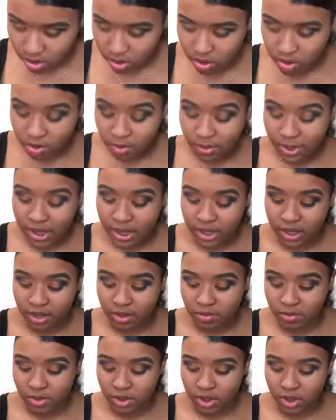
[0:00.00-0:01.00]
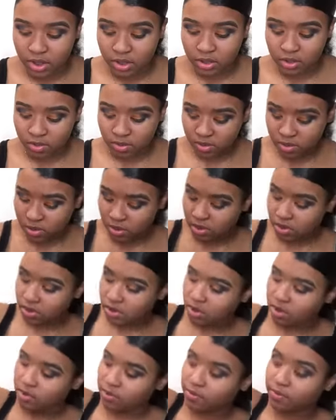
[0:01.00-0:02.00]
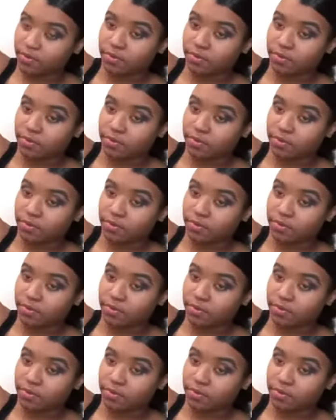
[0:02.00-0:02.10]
Go back in with this orange.